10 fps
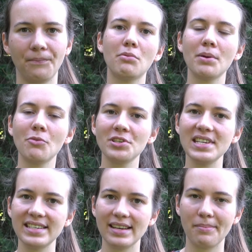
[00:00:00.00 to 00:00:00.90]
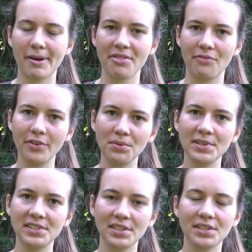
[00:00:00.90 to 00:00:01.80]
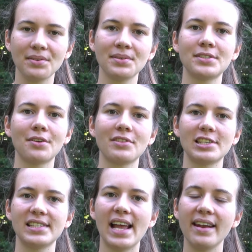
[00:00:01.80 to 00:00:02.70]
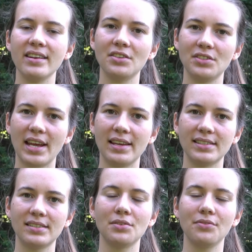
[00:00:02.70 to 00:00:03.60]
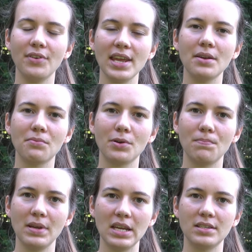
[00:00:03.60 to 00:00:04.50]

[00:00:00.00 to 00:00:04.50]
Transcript: One more detail about the foot position. So the standard test to feet would be